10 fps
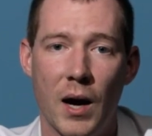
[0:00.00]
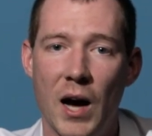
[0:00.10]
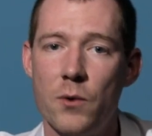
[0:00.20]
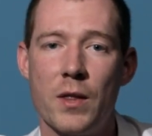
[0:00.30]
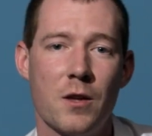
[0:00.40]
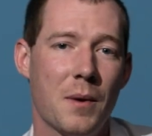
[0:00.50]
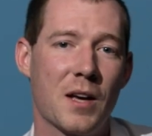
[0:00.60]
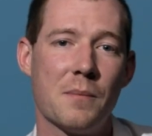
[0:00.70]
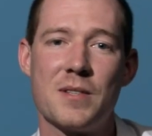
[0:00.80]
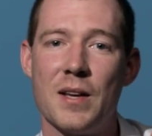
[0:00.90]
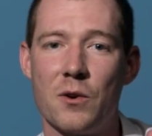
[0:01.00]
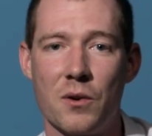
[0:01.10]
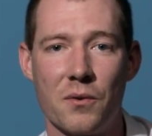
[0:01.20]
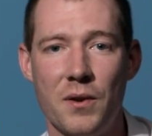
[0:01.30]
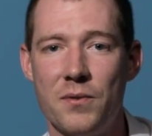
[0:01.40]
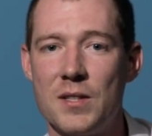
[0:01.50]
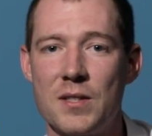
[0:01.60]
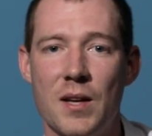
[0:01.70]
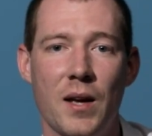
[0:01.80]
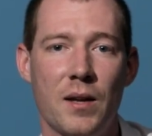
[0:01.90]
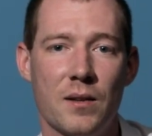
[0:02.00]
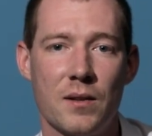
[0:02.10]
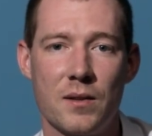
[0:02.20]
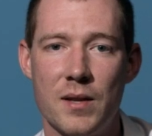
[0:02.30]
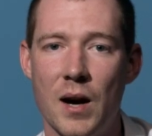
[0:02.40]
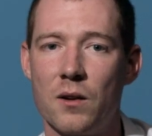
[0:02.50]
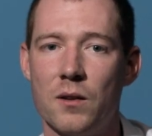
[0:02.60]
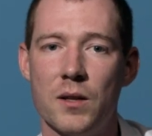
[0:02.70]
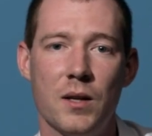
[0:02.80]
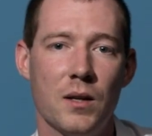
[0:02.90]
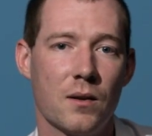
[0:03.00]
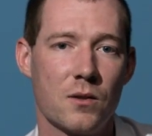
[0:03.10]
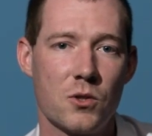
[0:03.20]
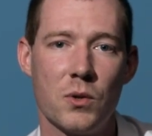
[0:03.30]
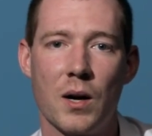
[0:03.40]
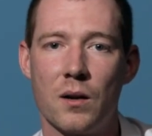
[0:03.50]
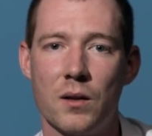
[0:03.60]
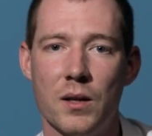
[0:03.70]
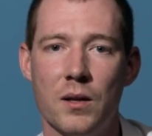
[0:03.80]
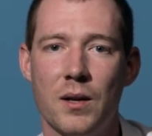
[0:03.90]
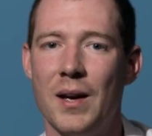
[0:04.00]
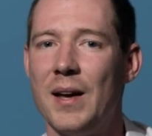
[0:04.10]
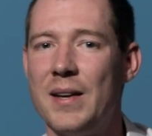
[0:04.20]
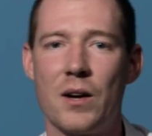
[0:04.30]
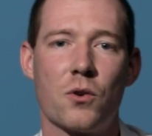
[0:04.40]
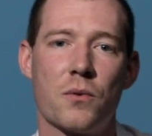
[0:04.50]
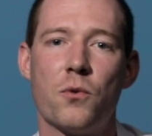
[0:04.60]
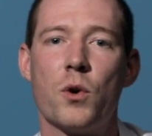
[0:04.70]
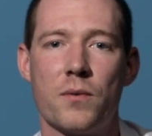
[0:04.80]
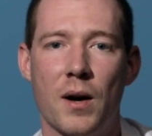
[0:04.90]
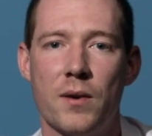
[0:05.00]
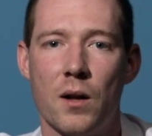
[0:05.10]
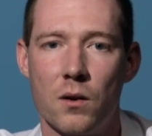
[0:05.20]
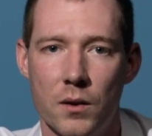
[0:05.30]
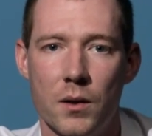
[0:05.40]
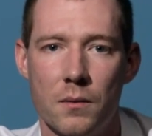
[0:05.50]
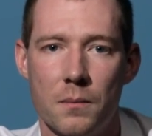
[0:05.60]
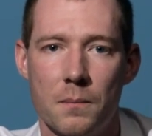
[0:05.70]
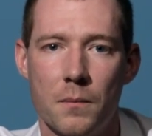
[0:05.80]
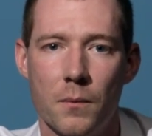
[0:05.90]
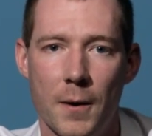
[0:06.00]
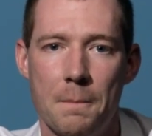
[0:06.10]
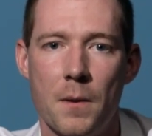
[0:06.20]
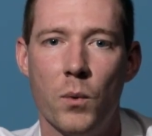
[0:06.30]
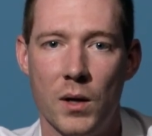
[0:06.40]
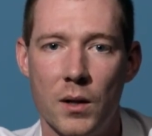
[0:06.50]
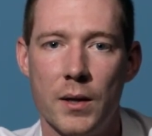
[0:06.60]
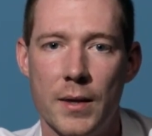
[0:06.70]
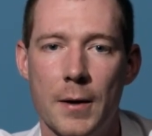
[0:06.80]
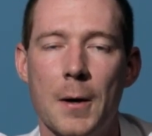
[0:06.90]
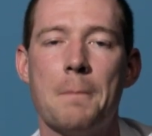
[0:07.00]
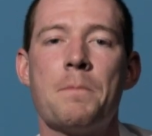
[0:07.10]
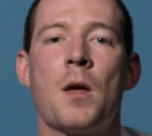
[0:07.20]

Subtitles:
I'd rather you make a mistake on a 50-cent lead, $2 lead, and not on a $45 lead, right? We can clean that up.